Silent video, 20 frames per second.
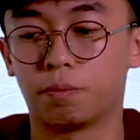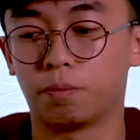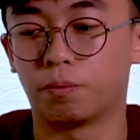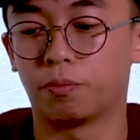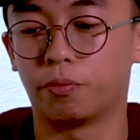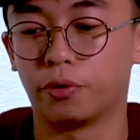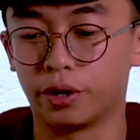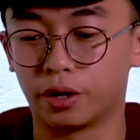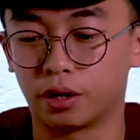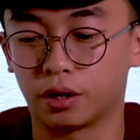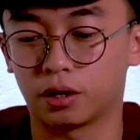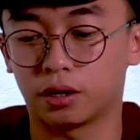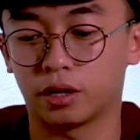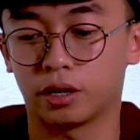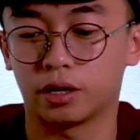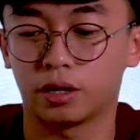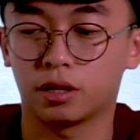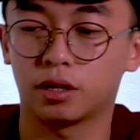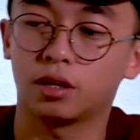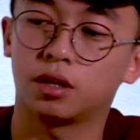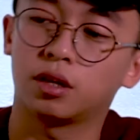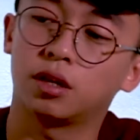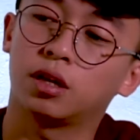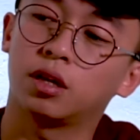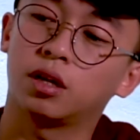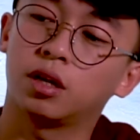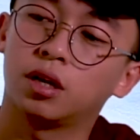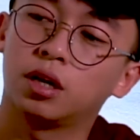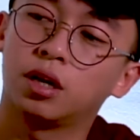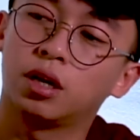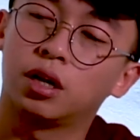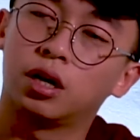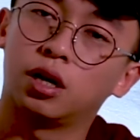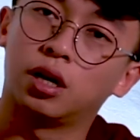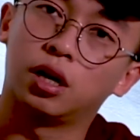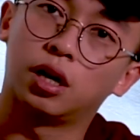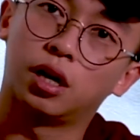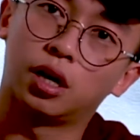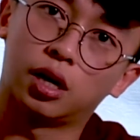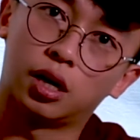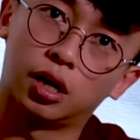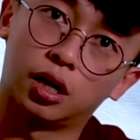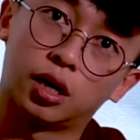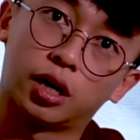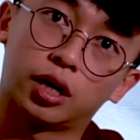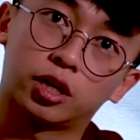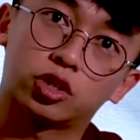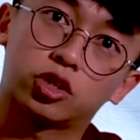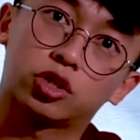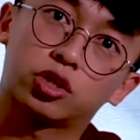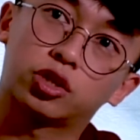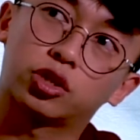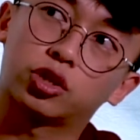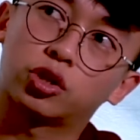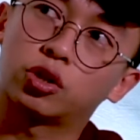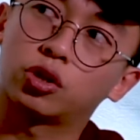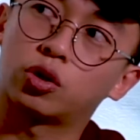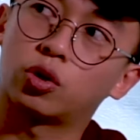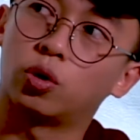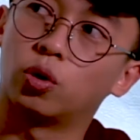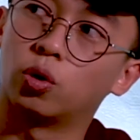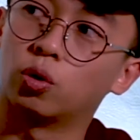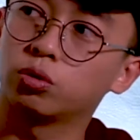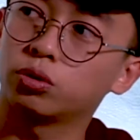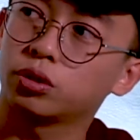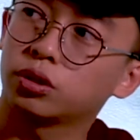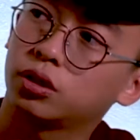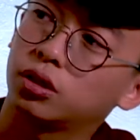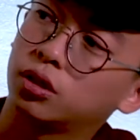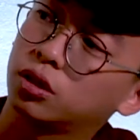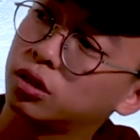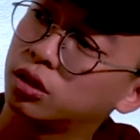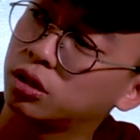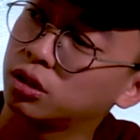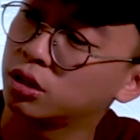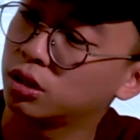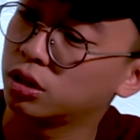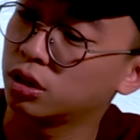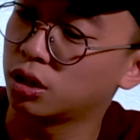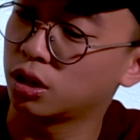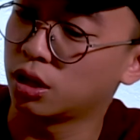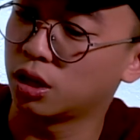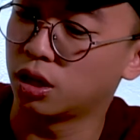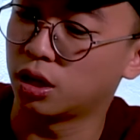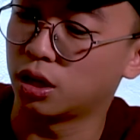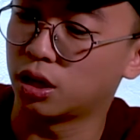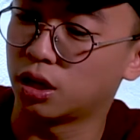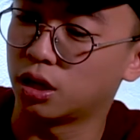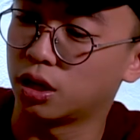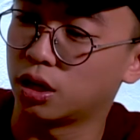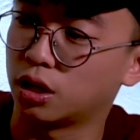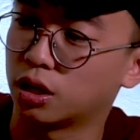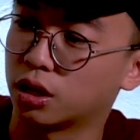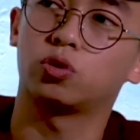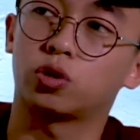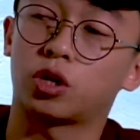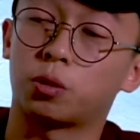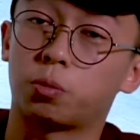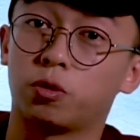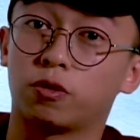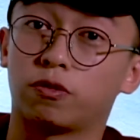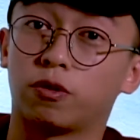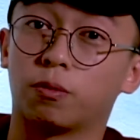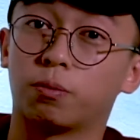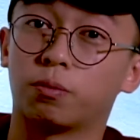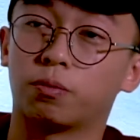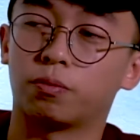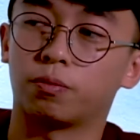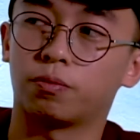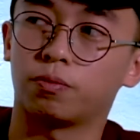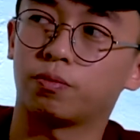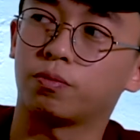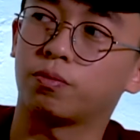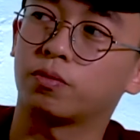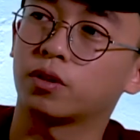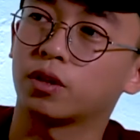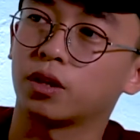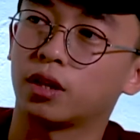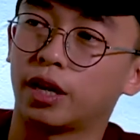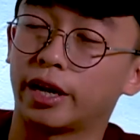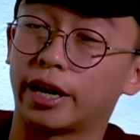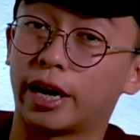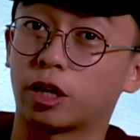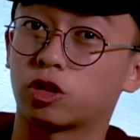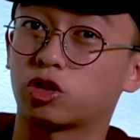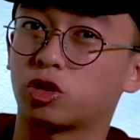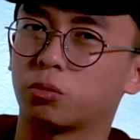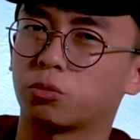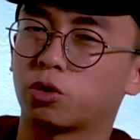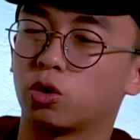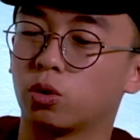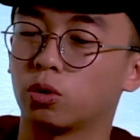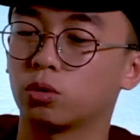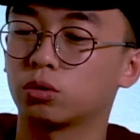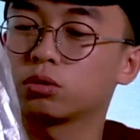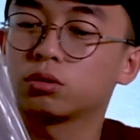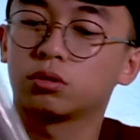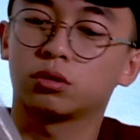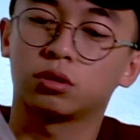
bring a large coat to keep you from like extreme cold.